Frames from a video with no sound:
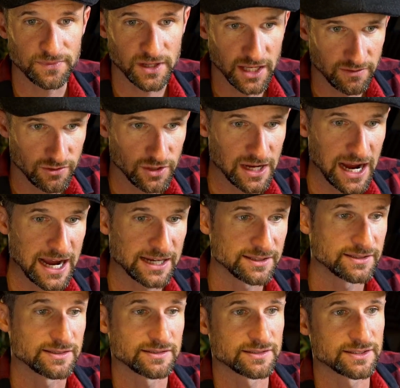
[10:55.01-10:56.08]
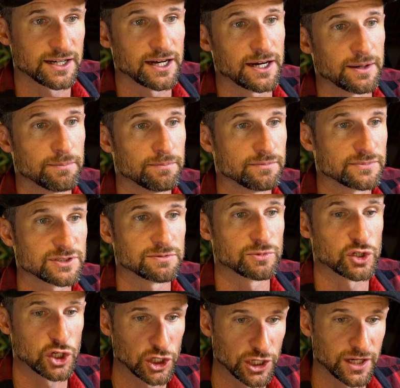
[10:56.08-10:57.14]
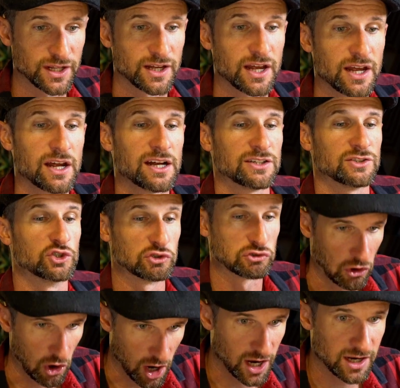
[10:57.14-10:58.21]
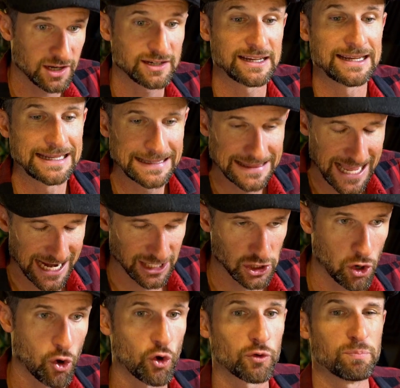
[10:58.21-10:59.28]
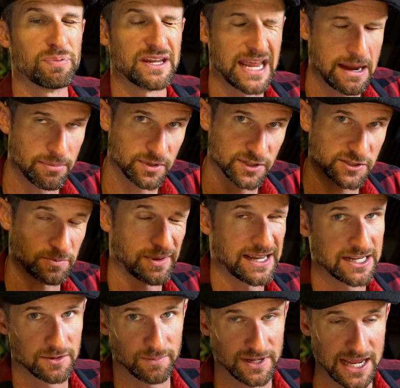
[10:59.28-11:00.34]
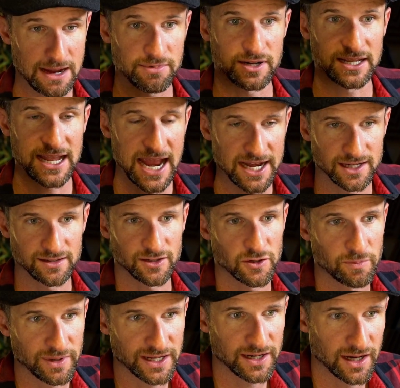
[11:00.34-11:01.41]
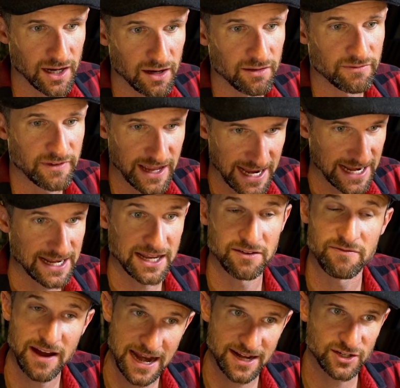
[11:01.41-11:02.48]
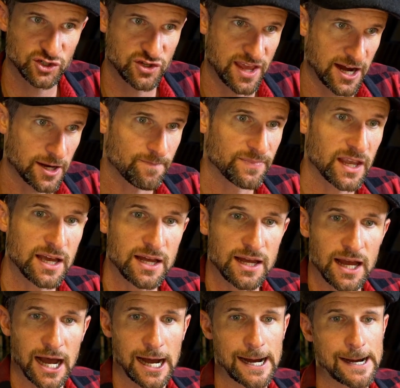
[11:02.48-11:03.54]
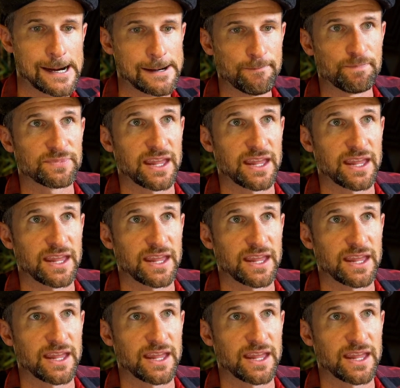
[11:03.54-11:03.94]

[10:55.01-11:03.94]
Give you guys some good draw, get that gold, be able to spin, be able to gain a little bit of an advantage there. And